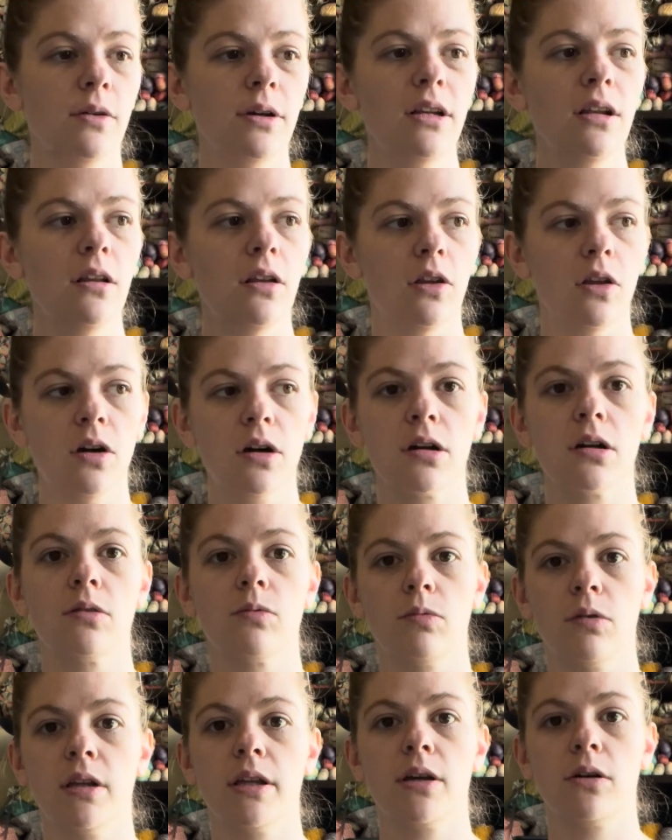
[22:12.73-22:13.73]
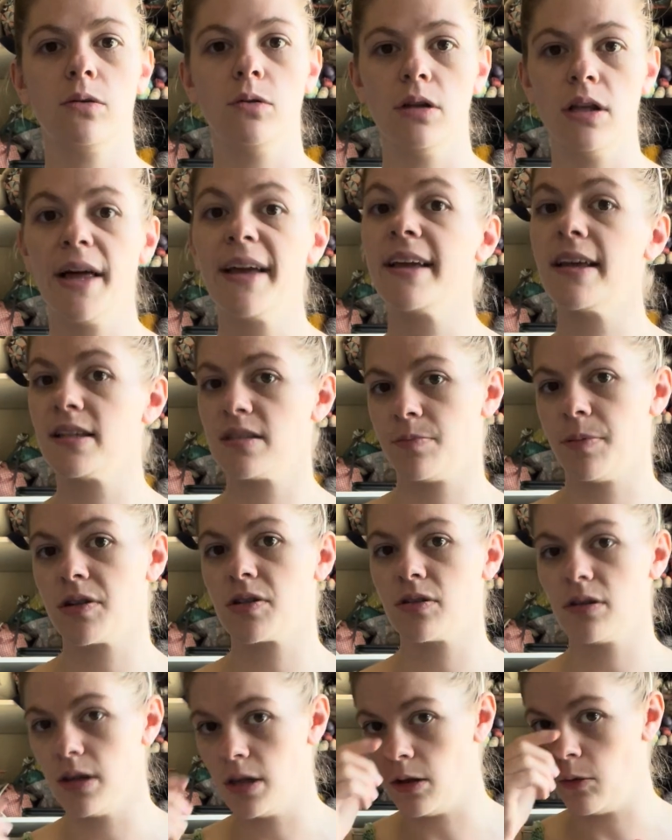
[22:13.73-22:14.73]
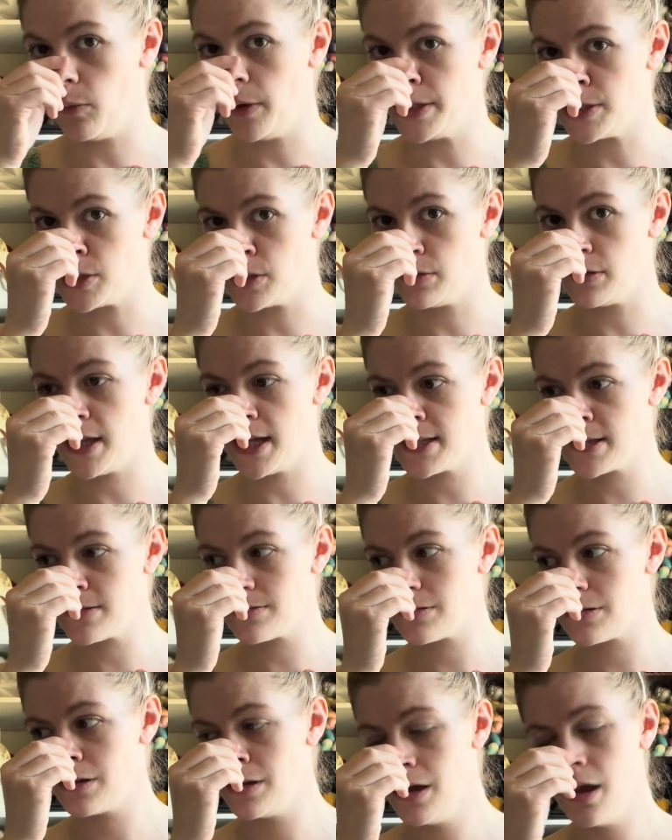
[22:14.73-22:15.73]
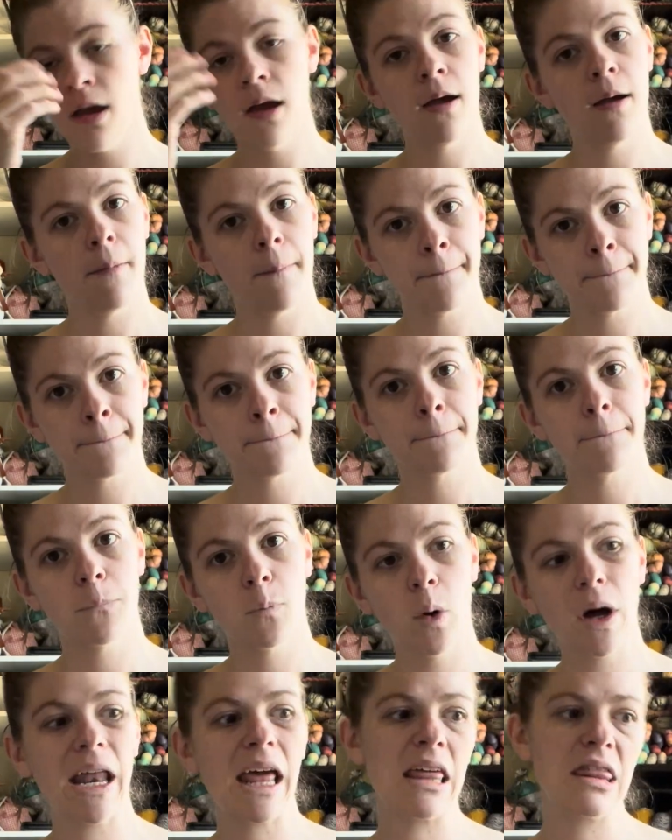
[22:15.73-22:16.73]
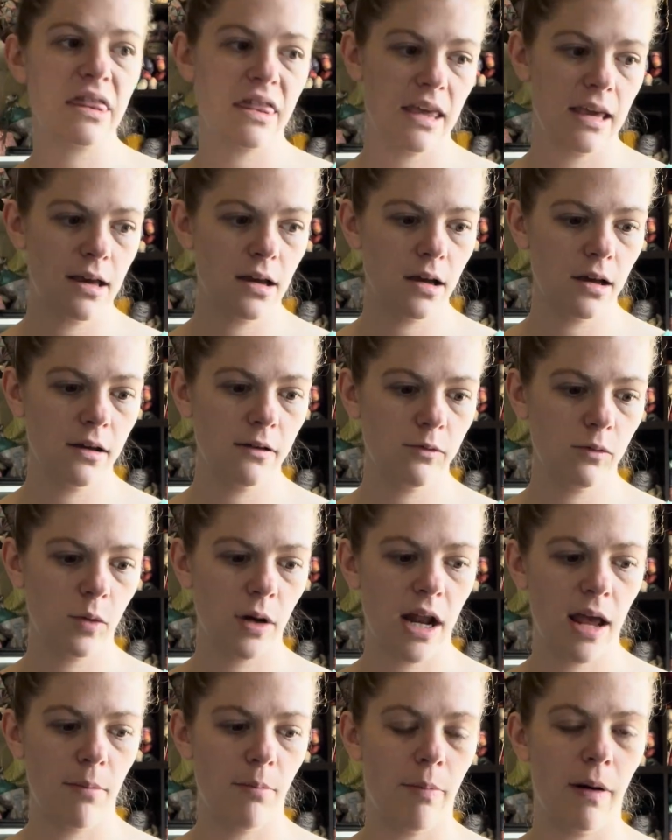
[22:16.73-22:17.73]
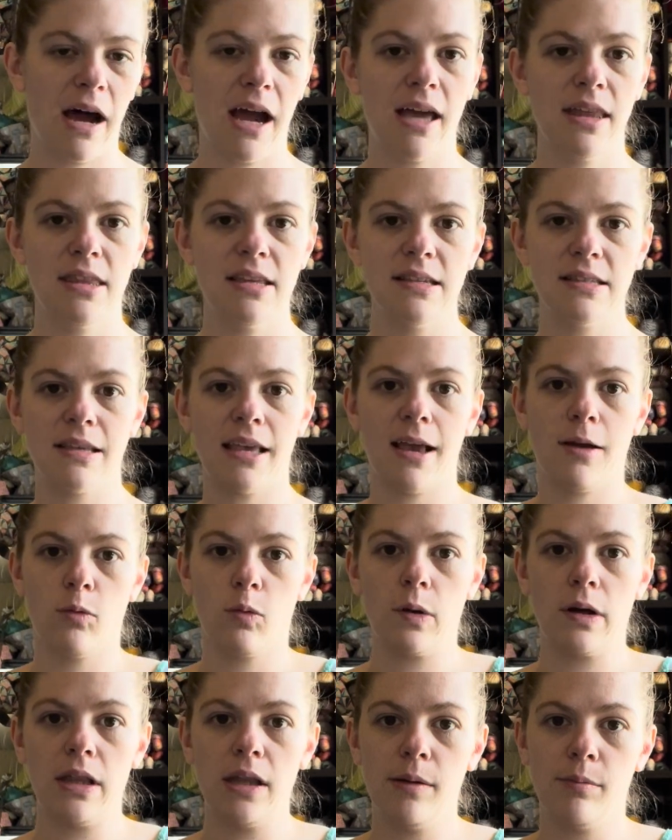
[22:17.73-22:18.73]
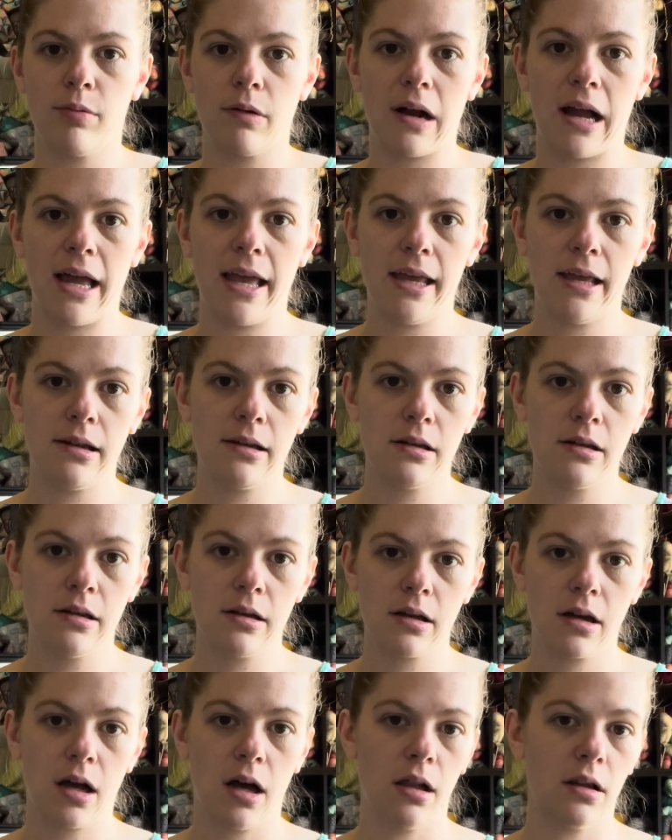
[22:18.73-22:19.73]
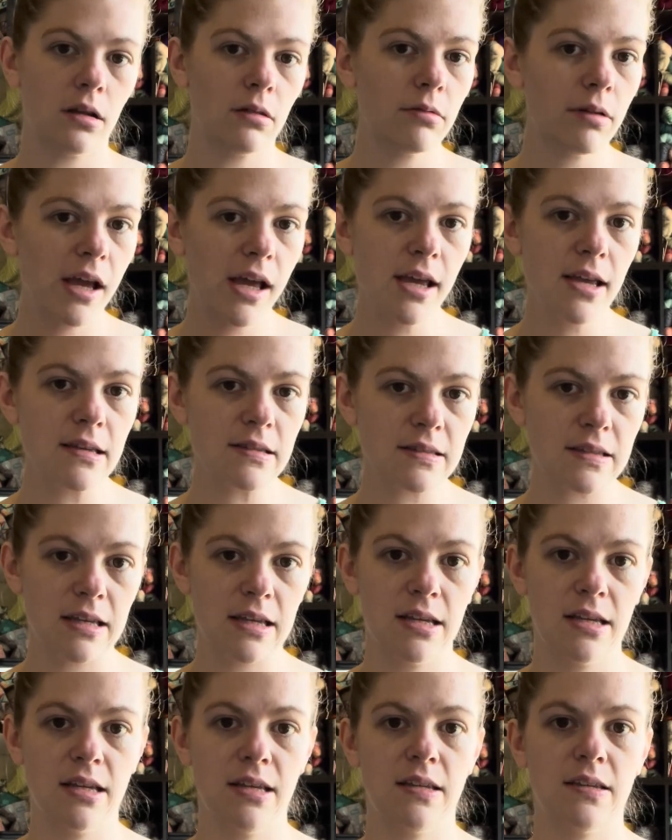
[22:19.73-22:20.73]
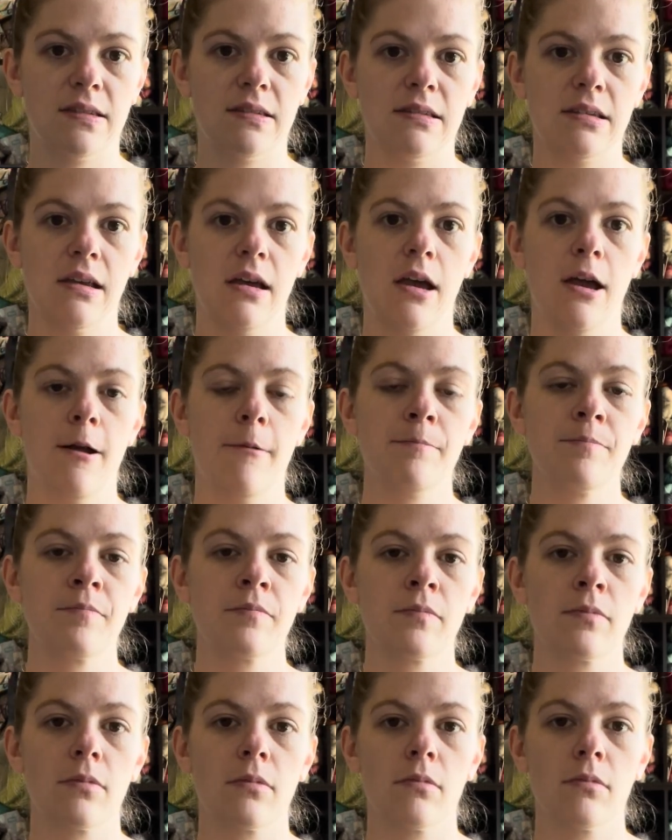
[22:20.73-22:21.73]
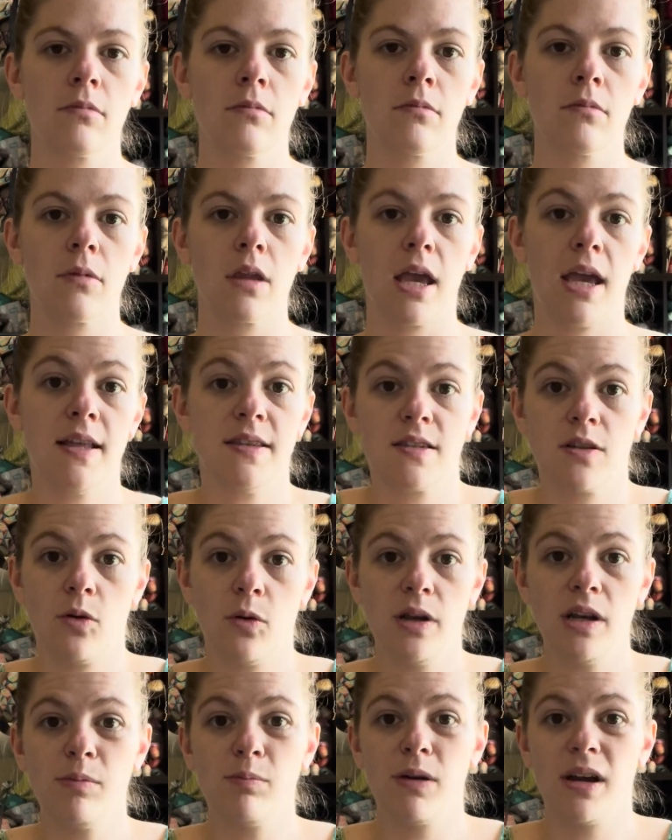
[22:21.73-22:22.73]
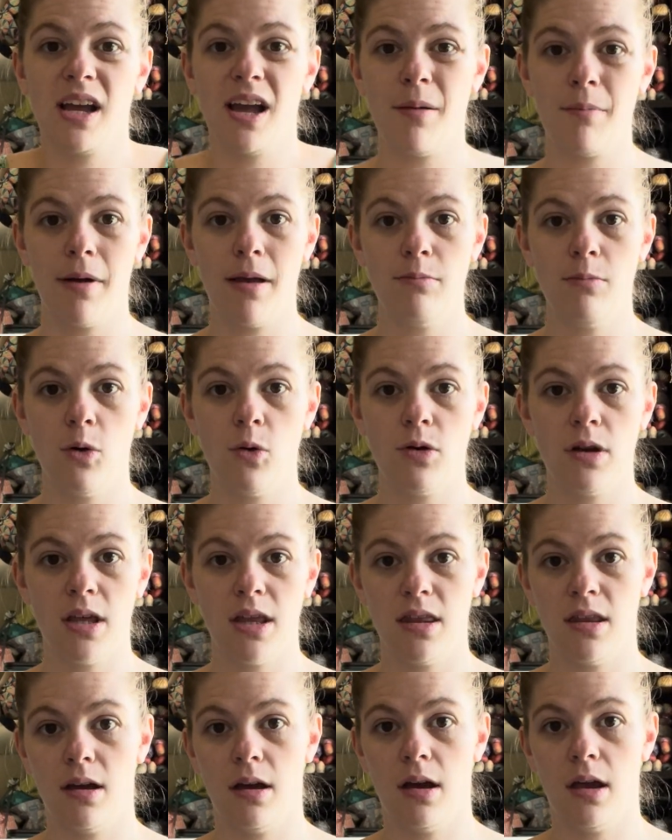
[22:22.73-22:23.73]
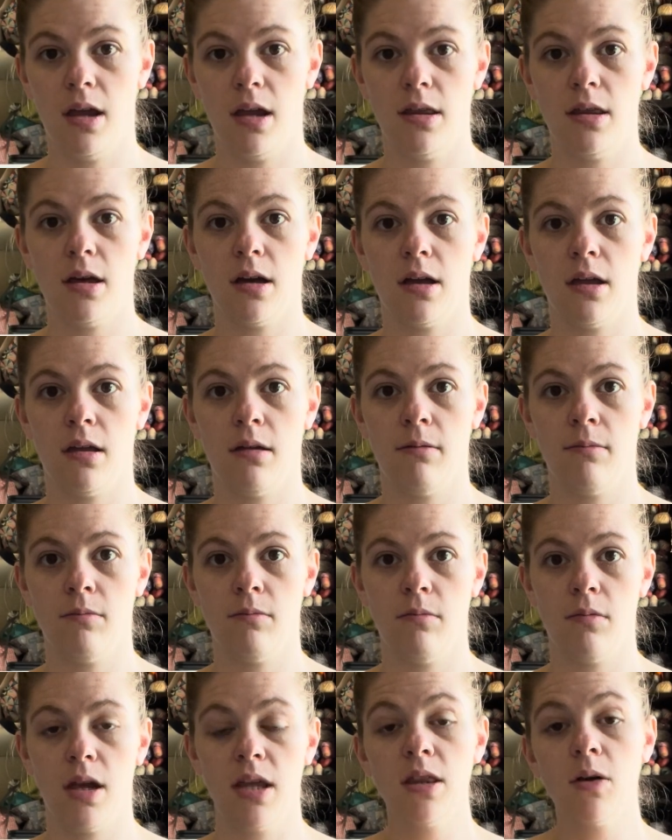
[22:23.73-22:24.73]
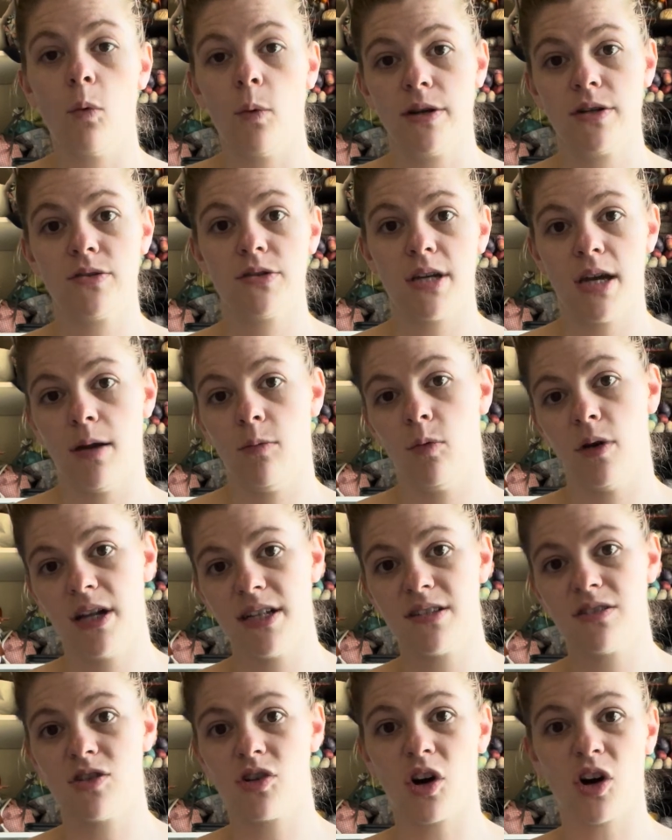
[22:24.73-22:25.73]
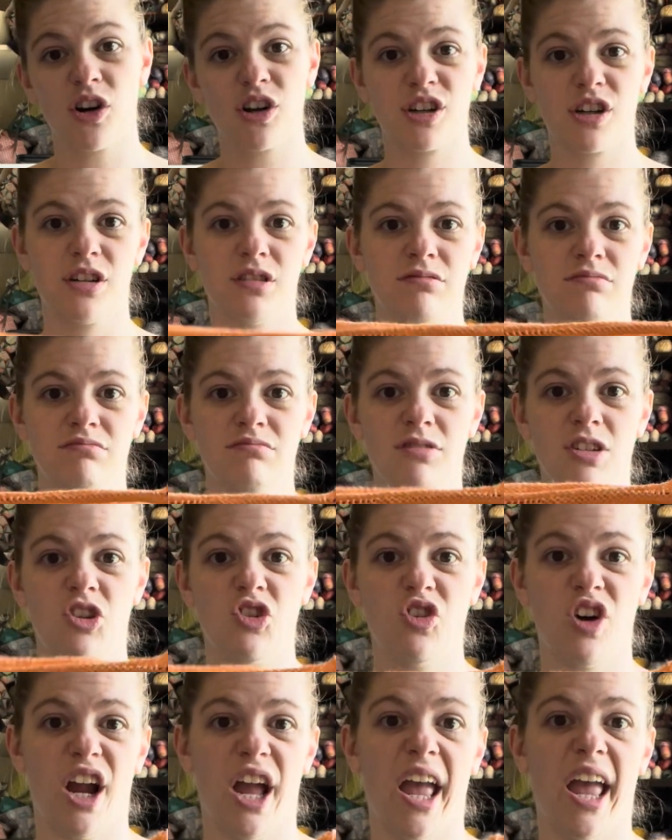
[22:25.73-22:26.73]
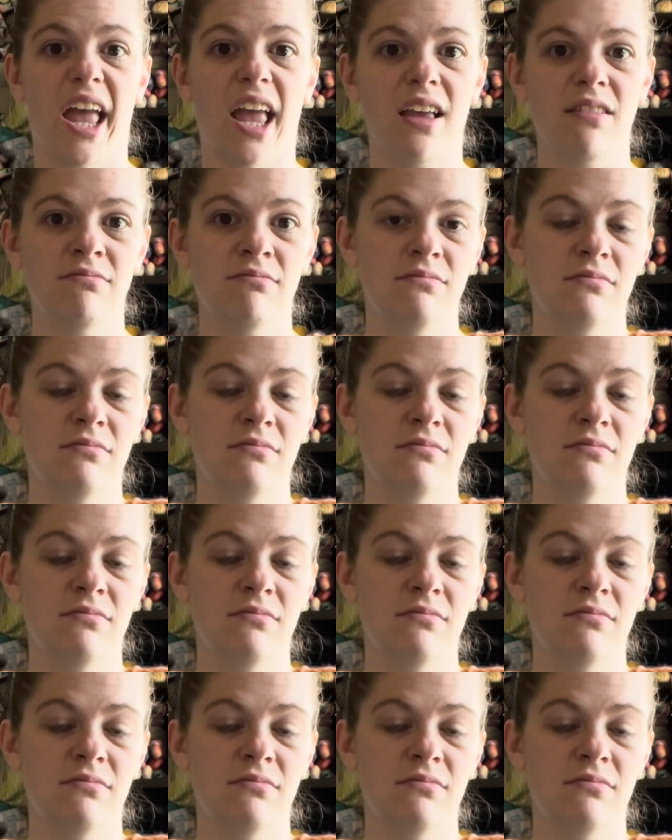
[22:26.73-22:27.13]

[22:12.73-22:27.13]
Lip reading: look really cool, like especially in the winter. That's what I think of when I buy these like really bright colorways, is it's going to bring up my mood in the winter time when it's dark, gray,